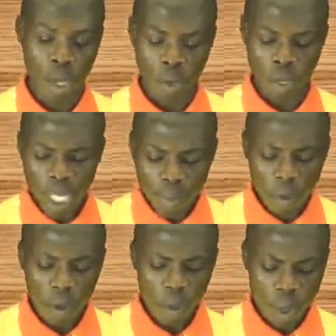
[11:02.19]
So let's move
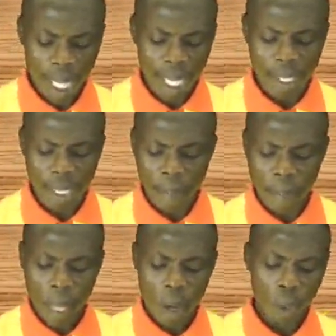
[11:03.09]
on quickly and see
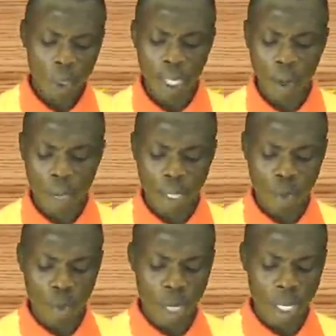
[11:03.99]
what other ways do
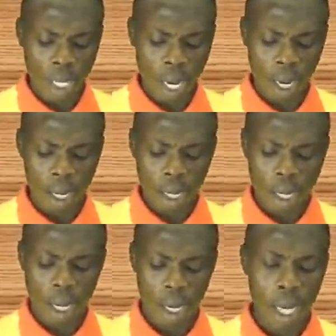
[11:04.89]
we
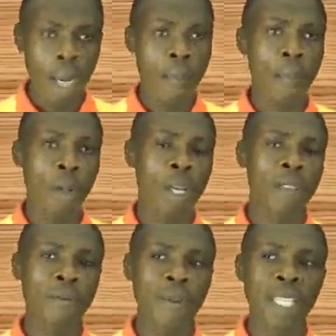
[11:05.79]
employ in
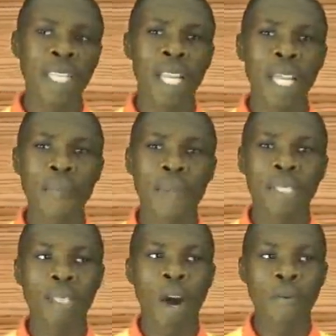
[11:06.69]
finding the limit
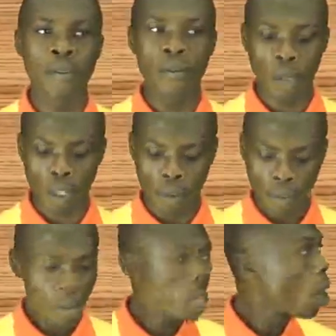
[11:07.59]
of a function.
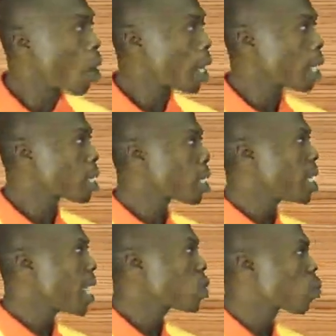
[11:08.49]
Okay, so the
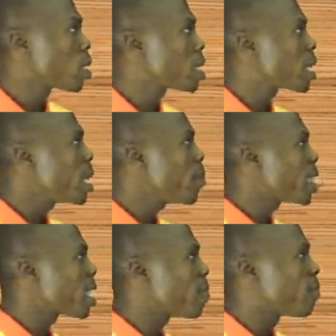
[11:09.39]
next one is limit
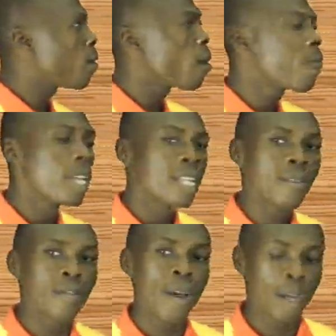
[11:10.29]
involving
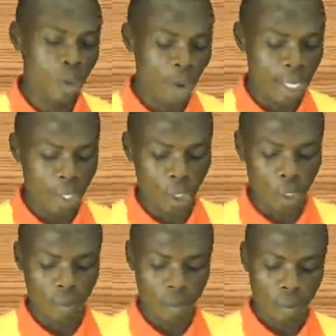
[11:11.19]
factorization.
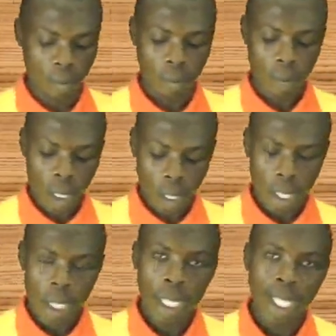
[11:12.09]

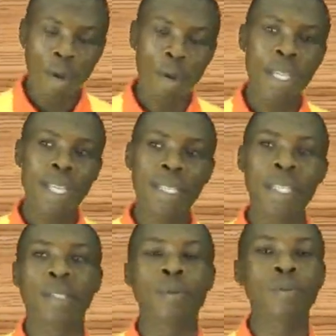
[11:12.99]
Now, in this
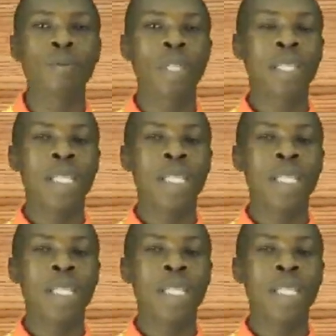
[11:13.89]
case, the